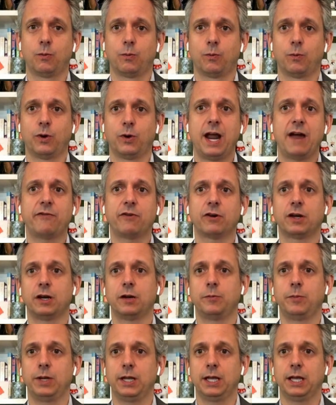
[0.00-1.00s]
We're never going
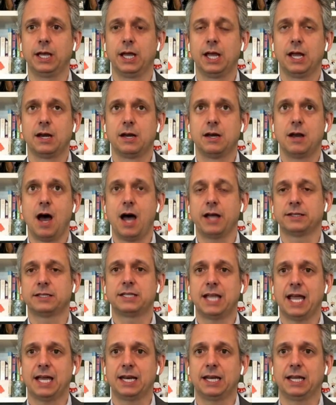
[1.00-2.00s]
to be not
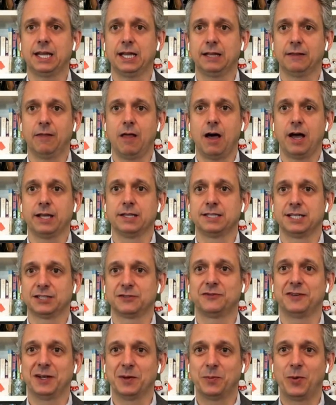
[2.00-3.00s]
standing in line
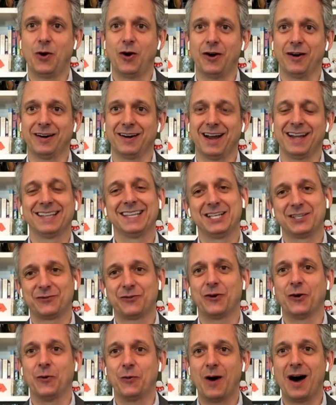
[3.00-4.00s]
6 feet apart, at least
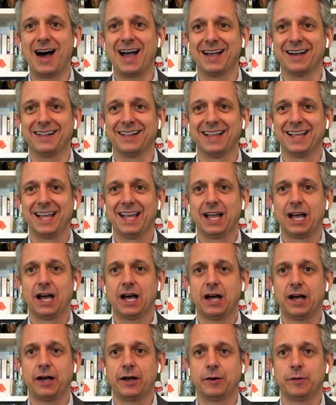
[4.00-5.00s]
for a while.
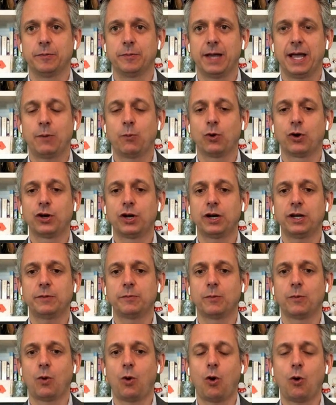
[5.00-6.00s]
And we're going to
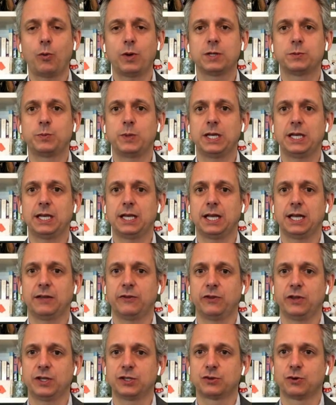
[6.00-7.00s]
always be
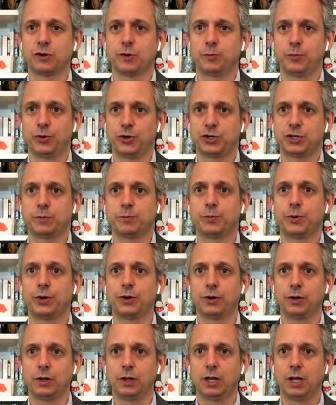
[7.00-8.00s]
in this sort of push and
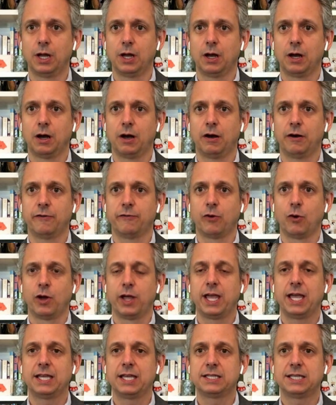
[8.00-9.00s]
pull of,
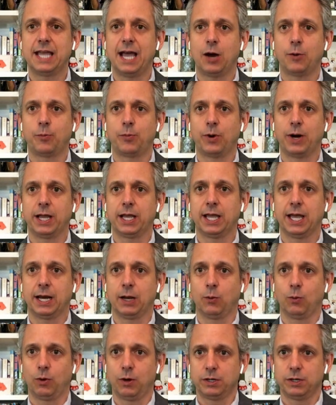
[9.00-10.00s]
is the outbreak
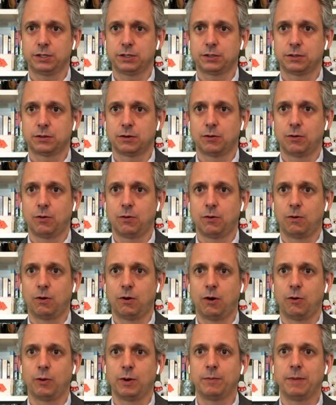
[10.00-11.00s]
getting worse or
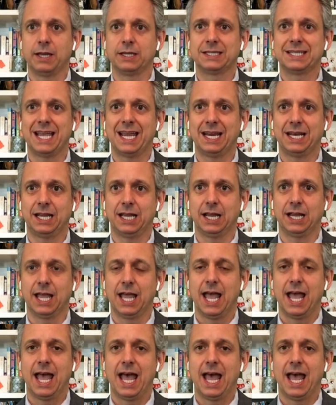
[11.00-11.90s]
are we maintaining?